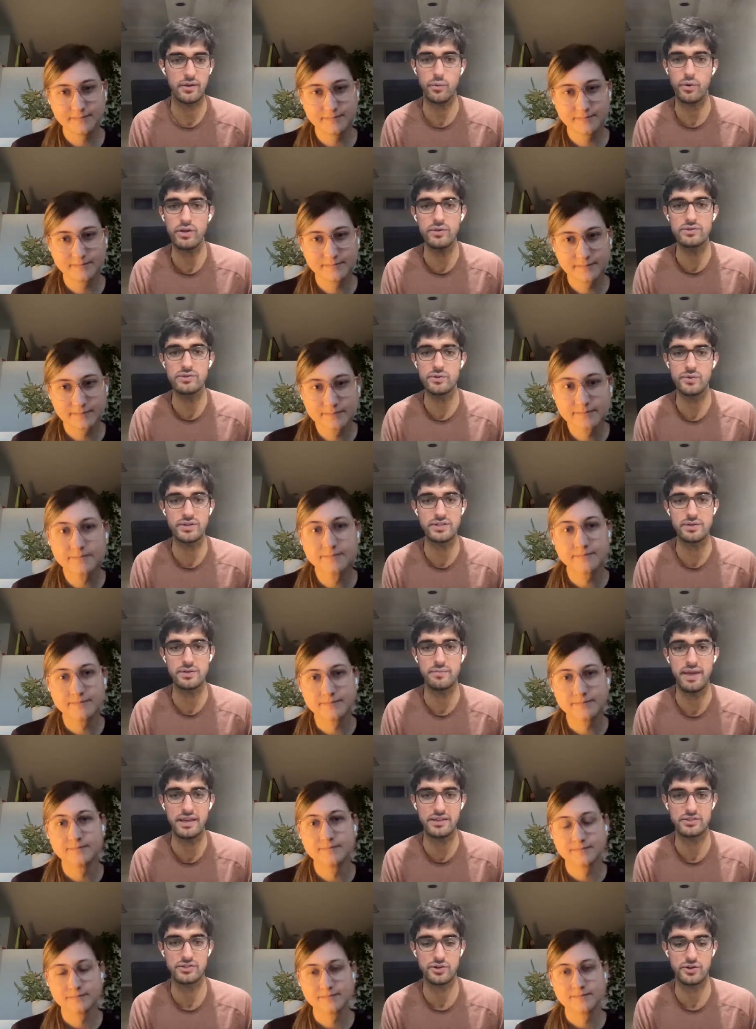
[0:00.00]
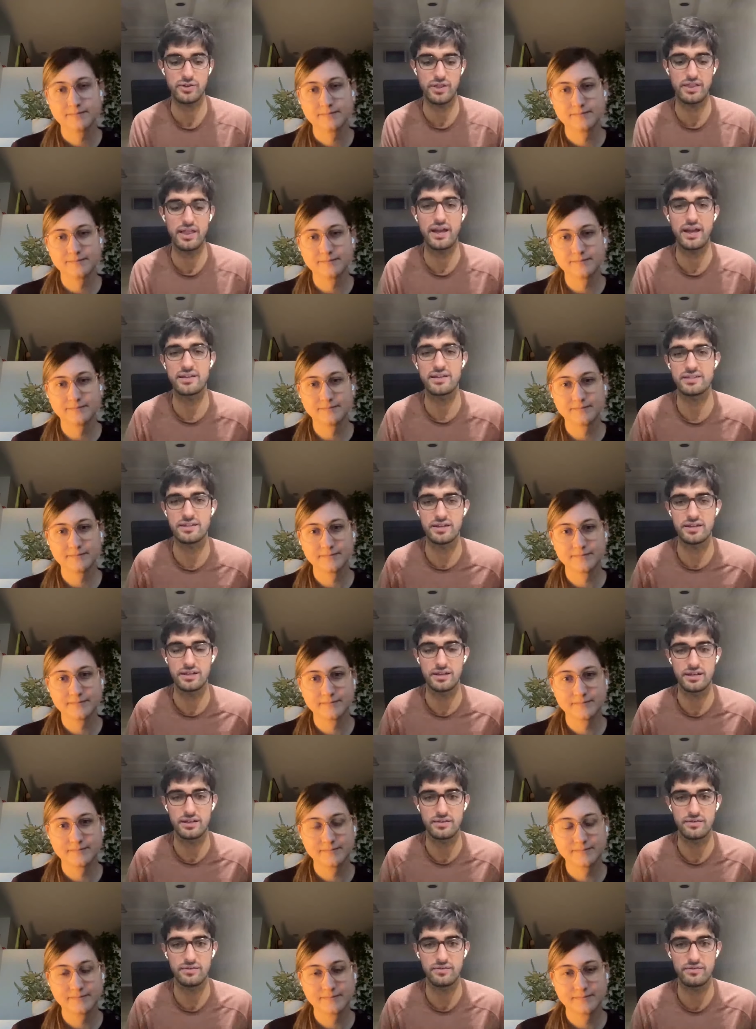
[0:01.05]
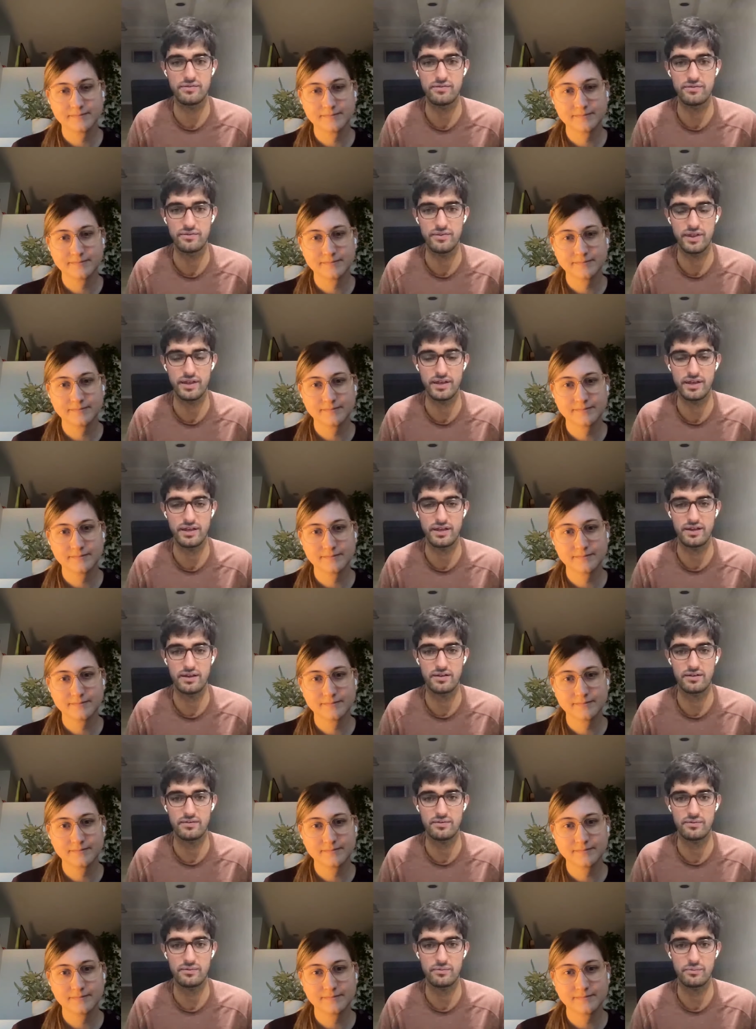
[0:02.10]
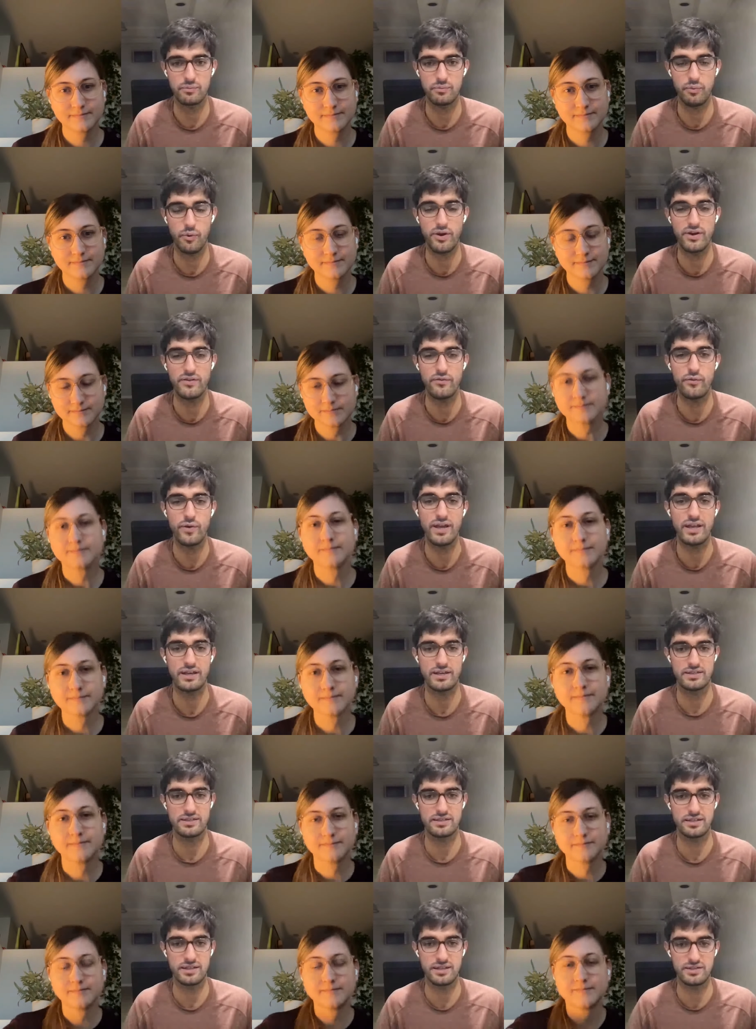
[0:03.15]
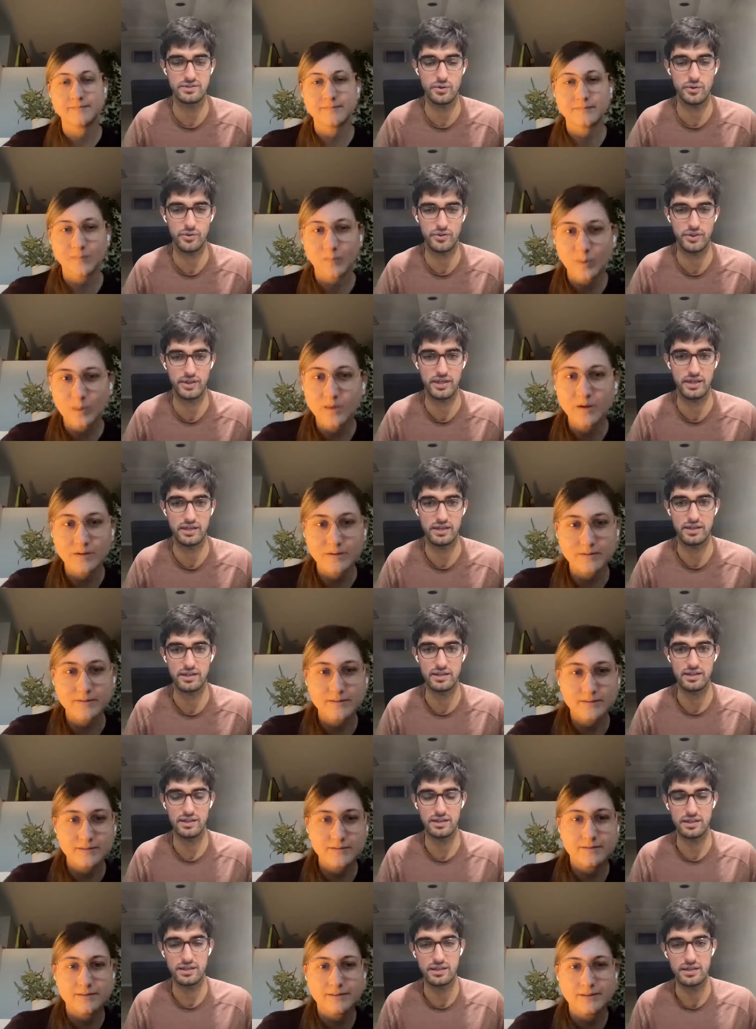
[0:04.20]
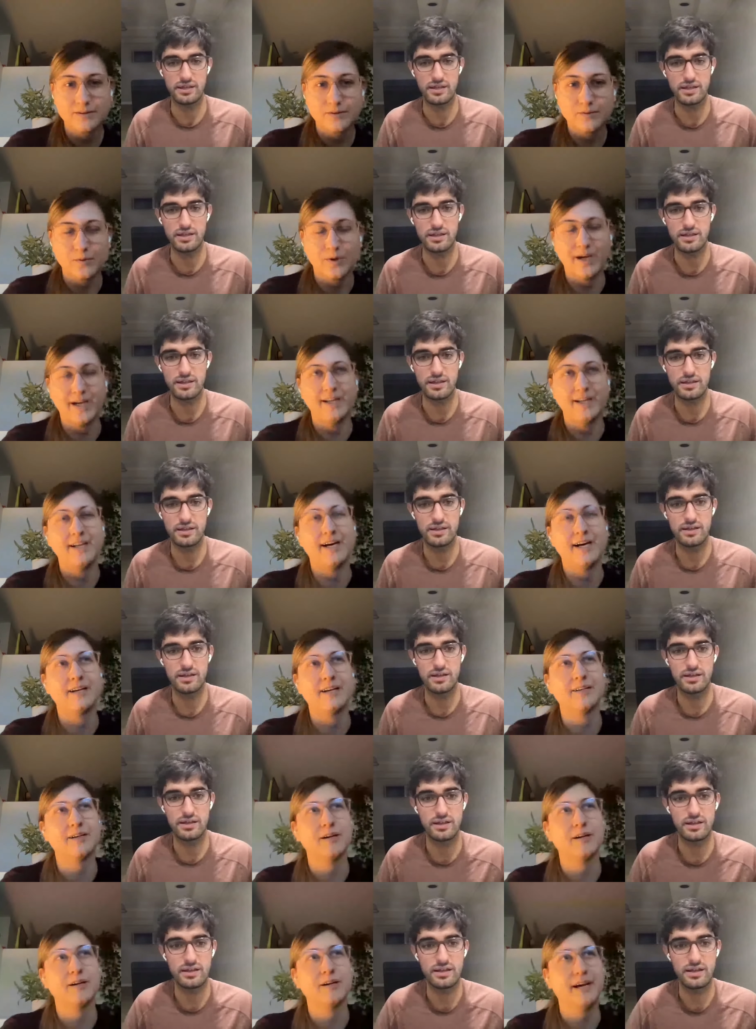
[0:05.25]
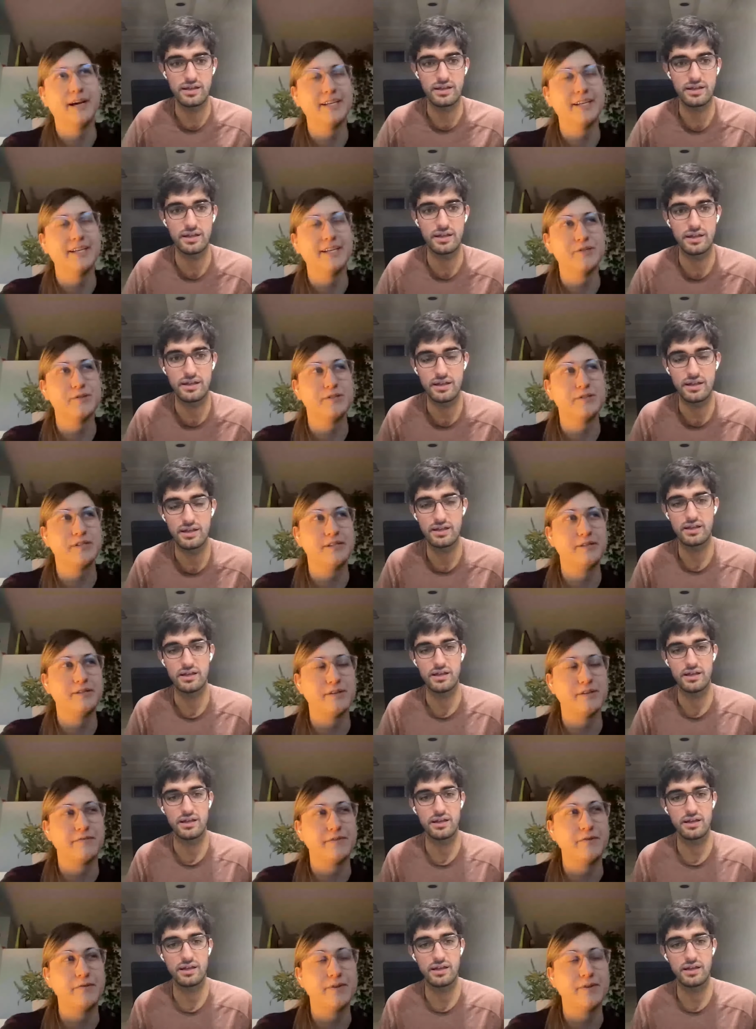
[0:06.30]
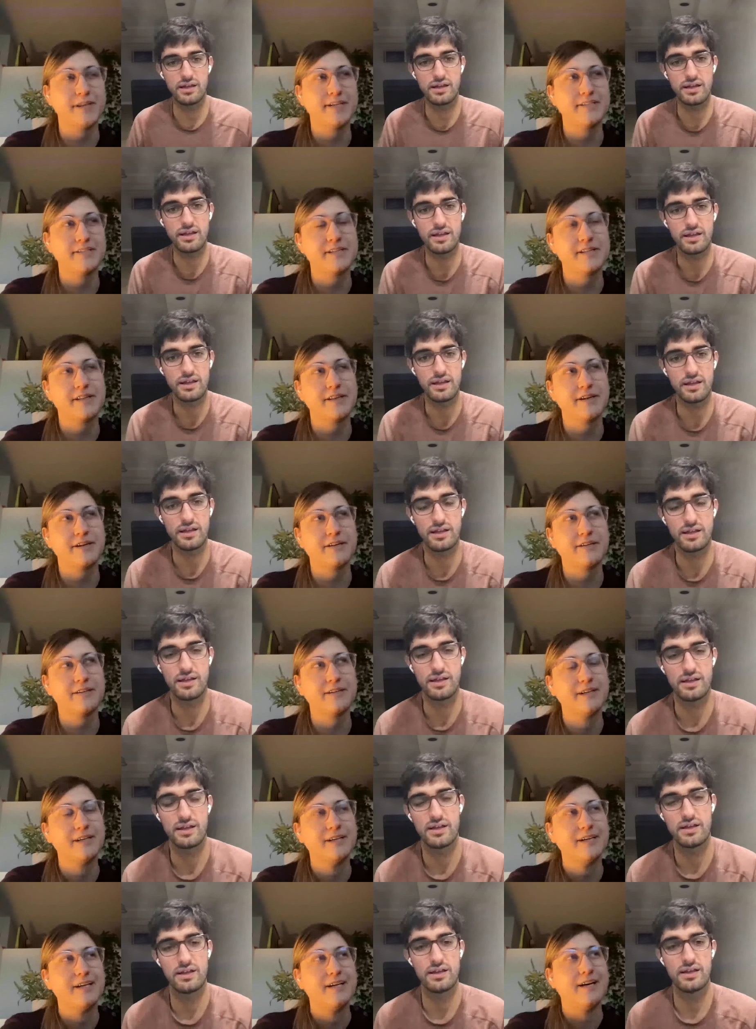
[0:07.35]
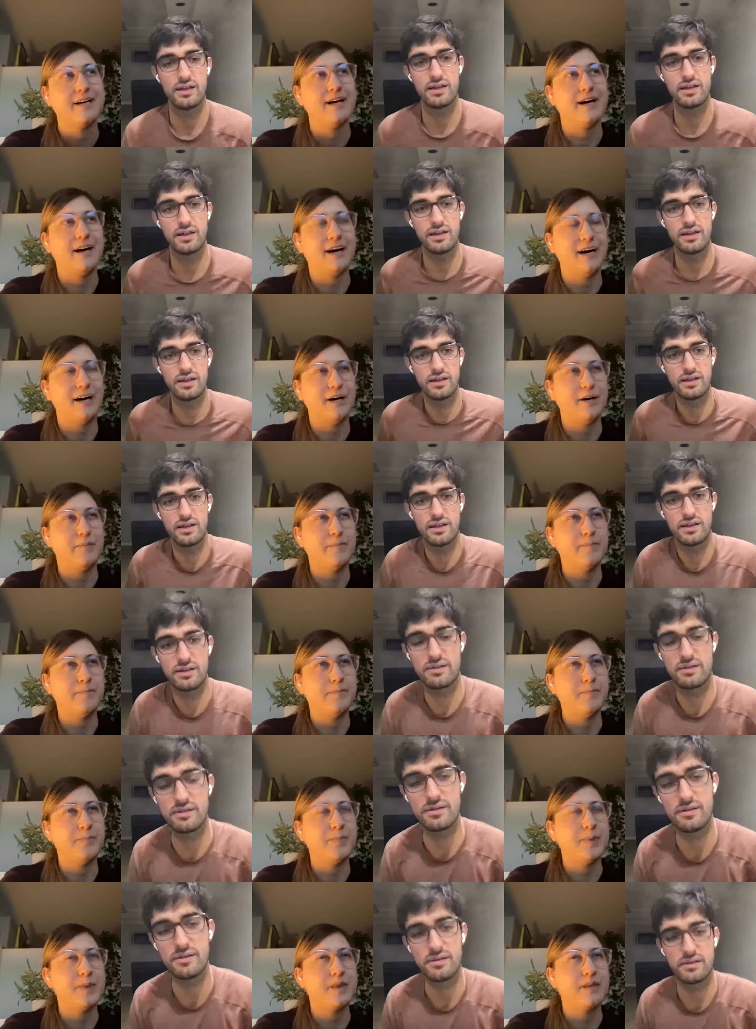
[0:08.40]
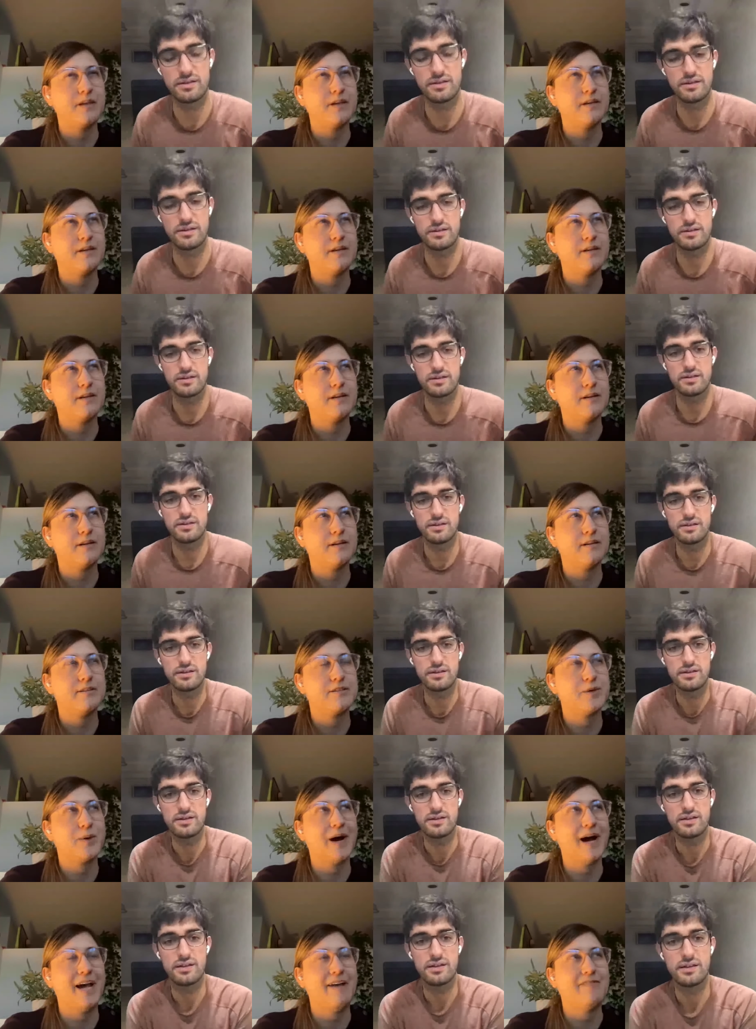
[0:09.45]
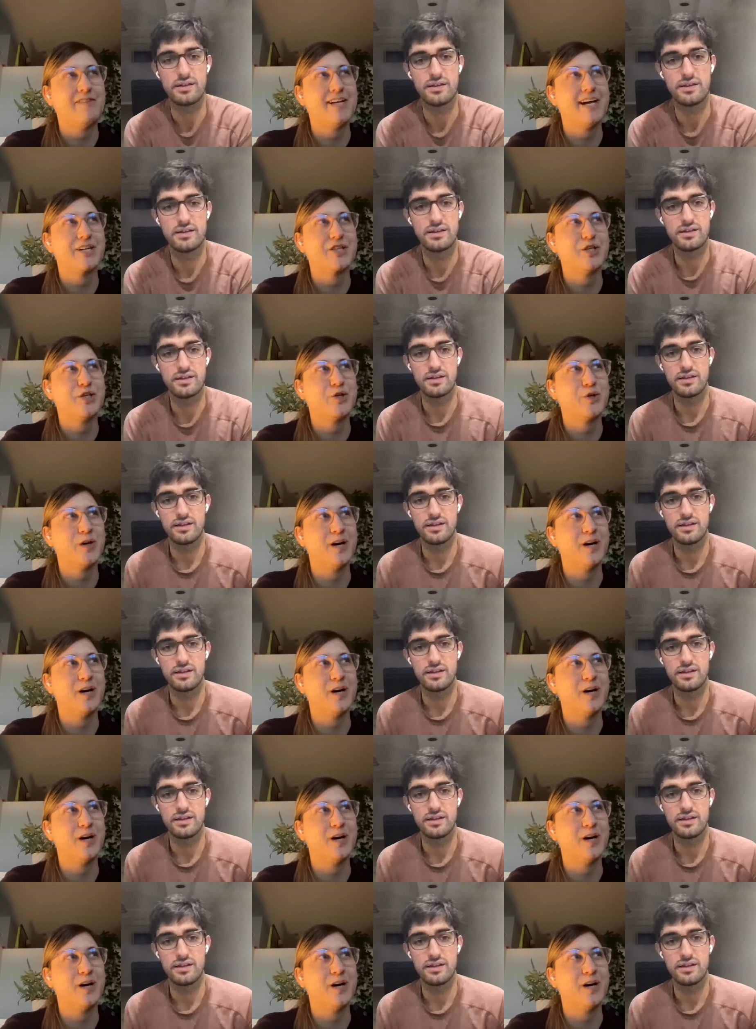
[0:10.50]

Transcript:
Speaker 1: like what are you doing to make sure that that isn't a like a point of weakness in this whole thing?
Speaker 2: Right. Yeah. I, I guess there's there's a few things in there. Um, so I haven't